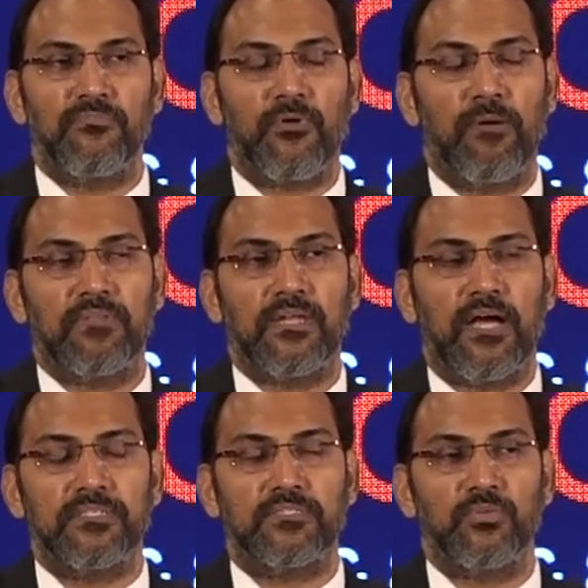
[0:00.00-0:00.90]
from the
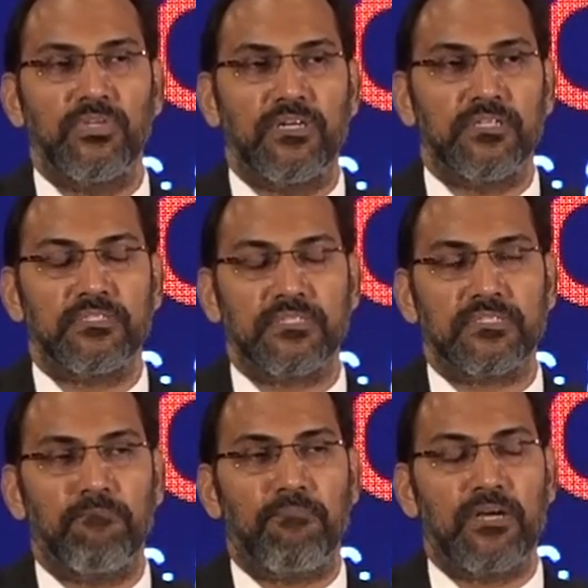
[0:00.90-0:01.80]
last 2 years as
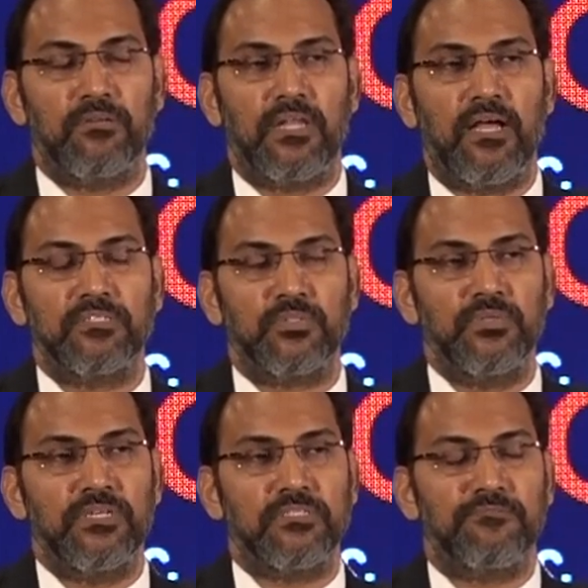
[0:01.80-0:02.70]
compared to the last 2
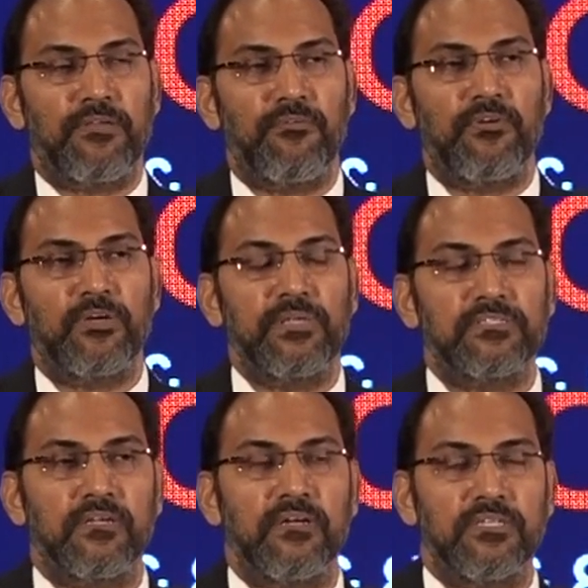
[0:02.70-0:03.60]
years where we were doing
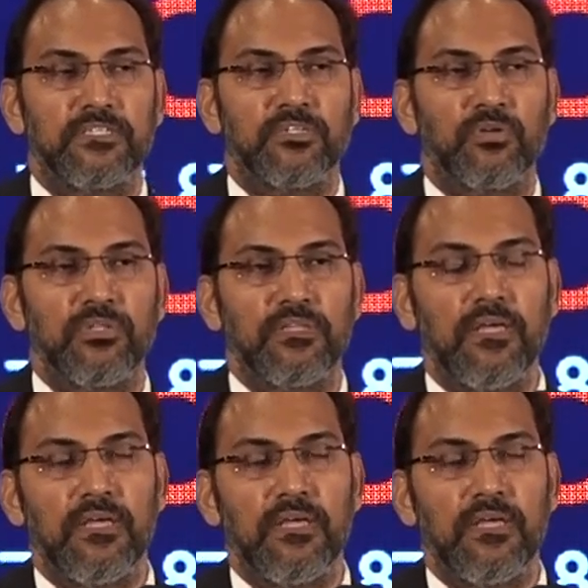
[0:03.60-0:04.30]
single-digit growth.